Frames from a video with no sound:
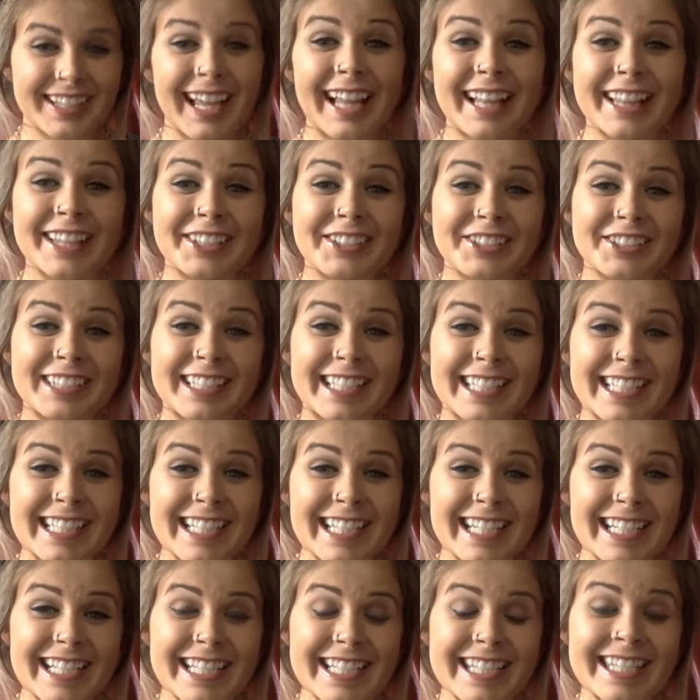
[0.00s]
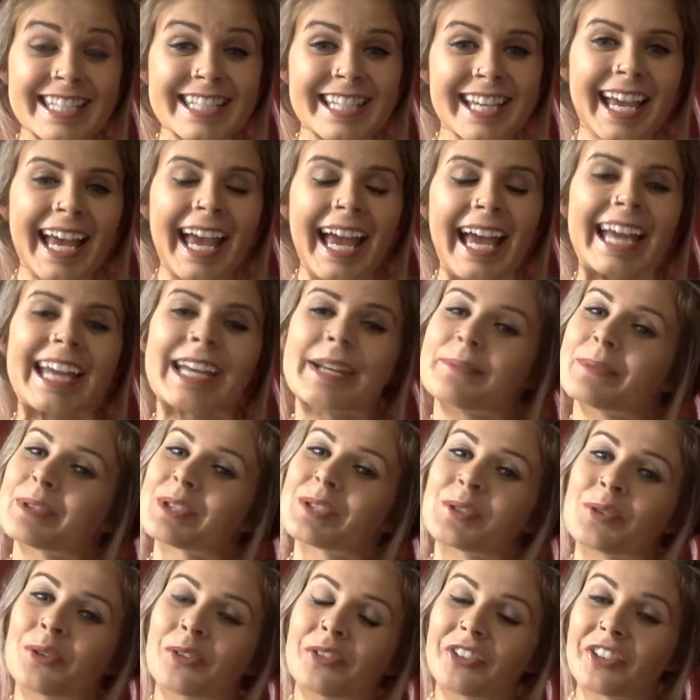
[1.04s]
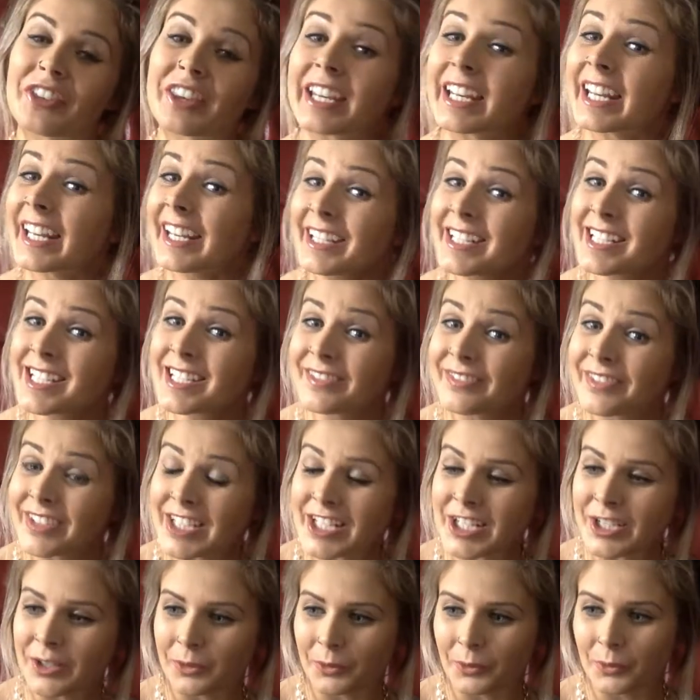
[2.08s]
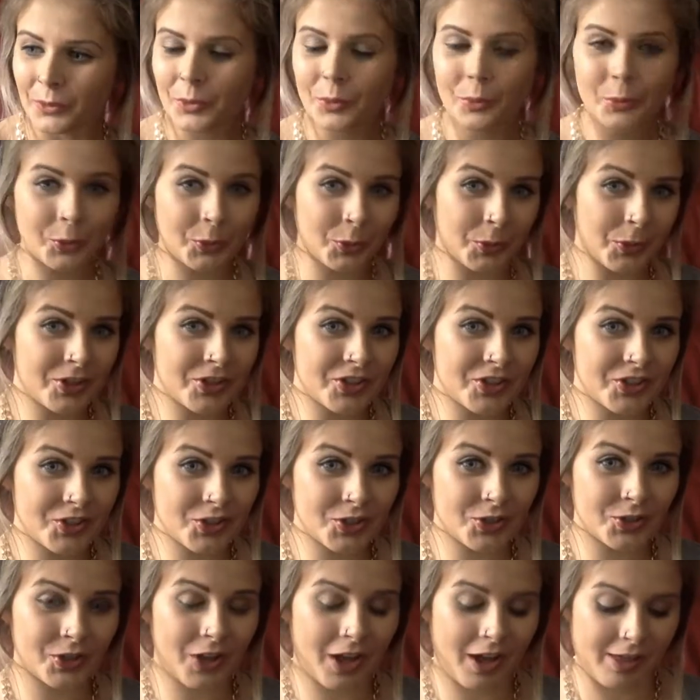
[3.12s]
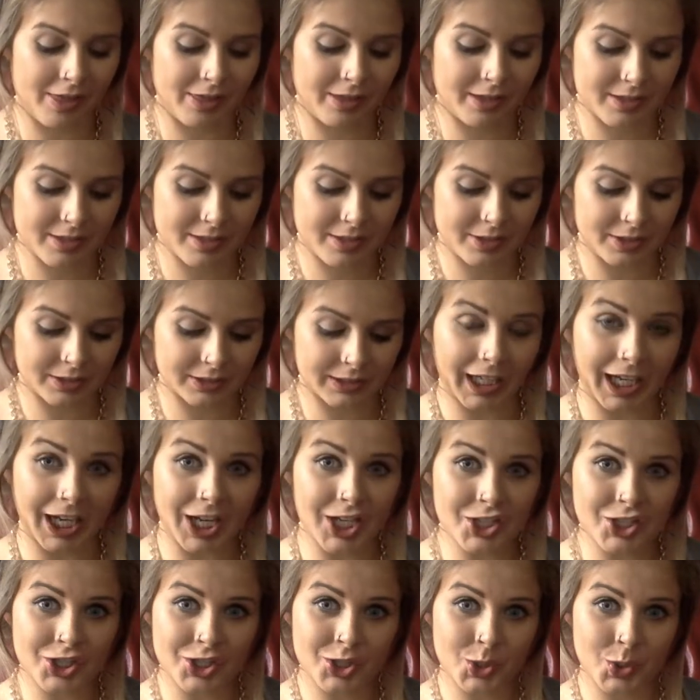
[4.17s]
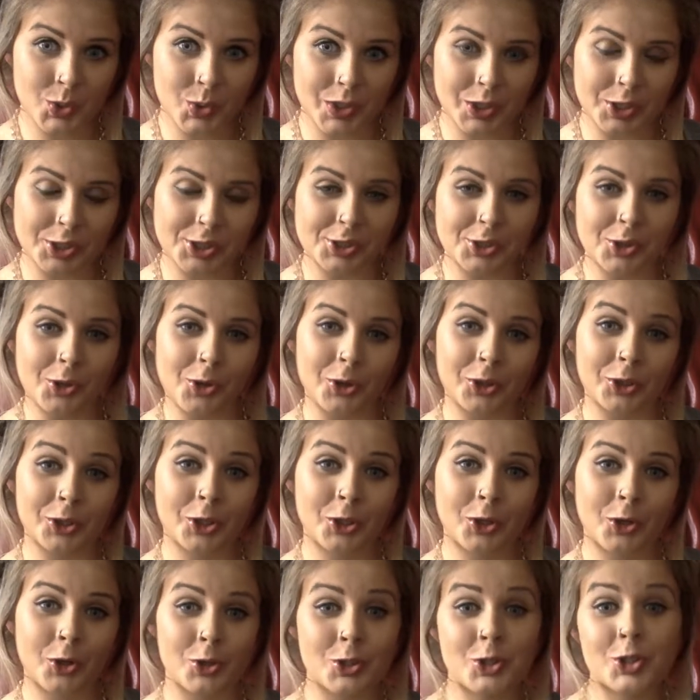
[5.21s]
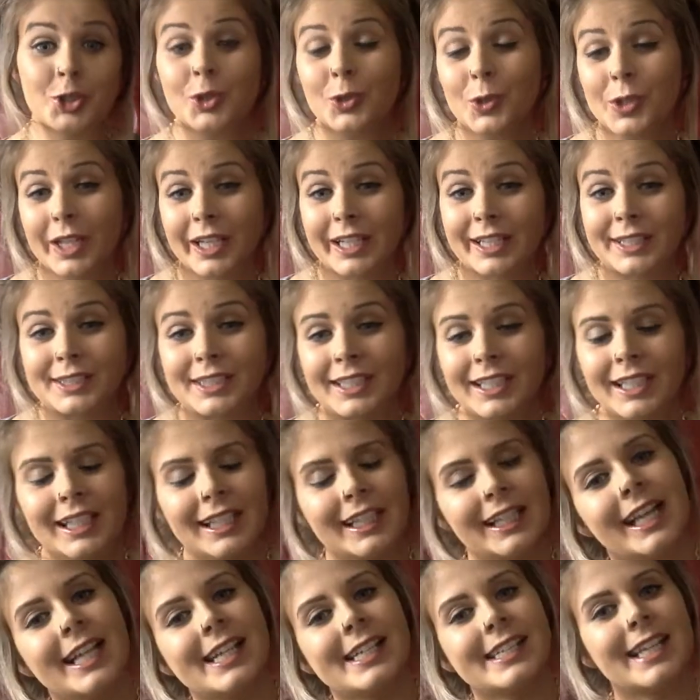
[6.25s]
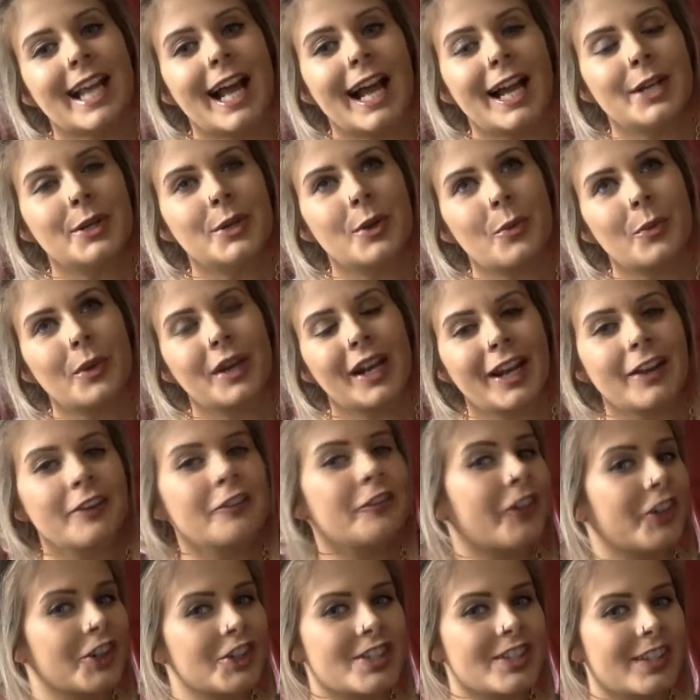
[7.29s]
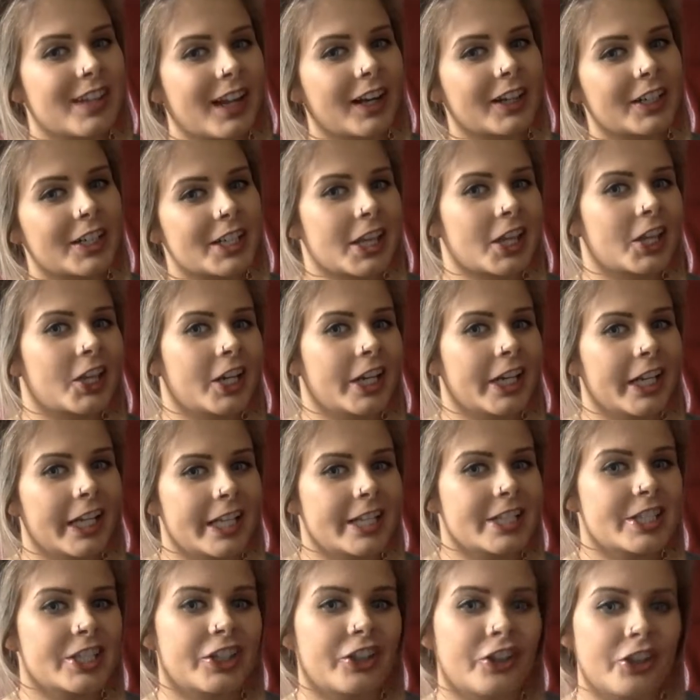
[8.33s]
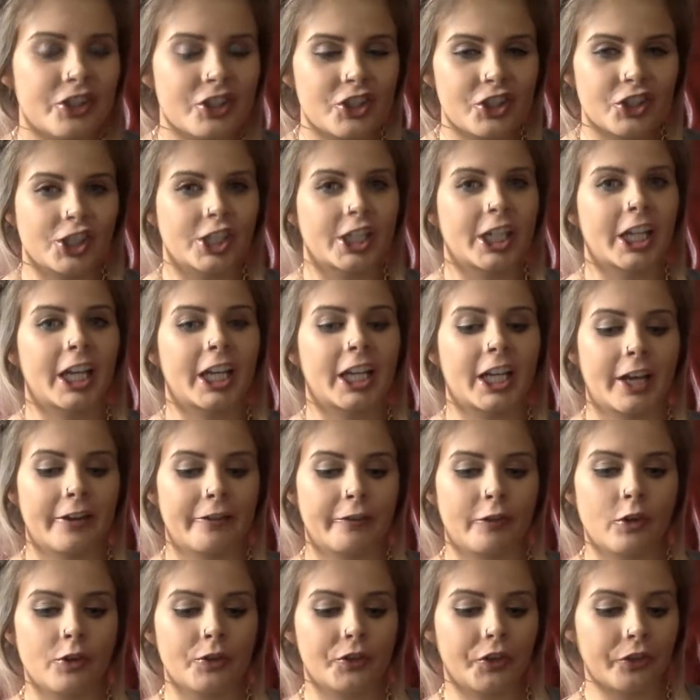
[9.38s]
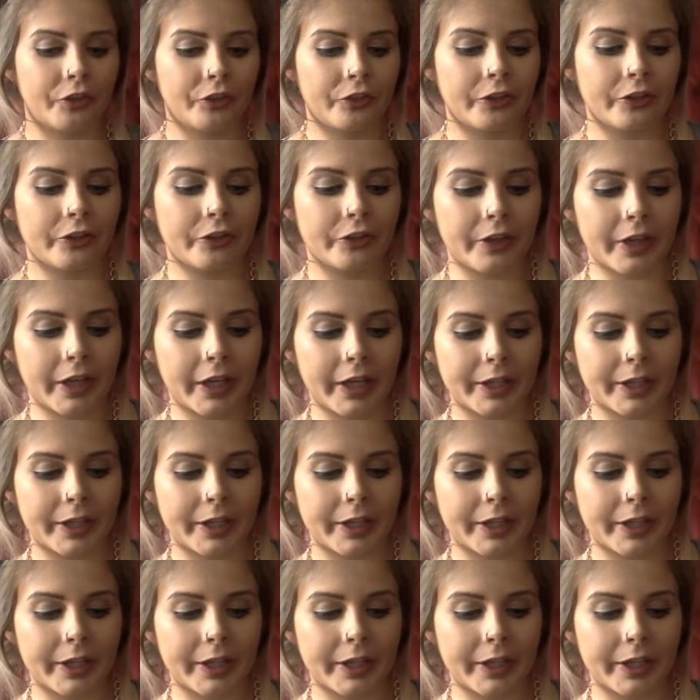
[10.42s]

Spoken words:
Hello ladies! So for the next video we're going to just do a little tutorial on contouring. Now when I first started looking into contouring I followed a few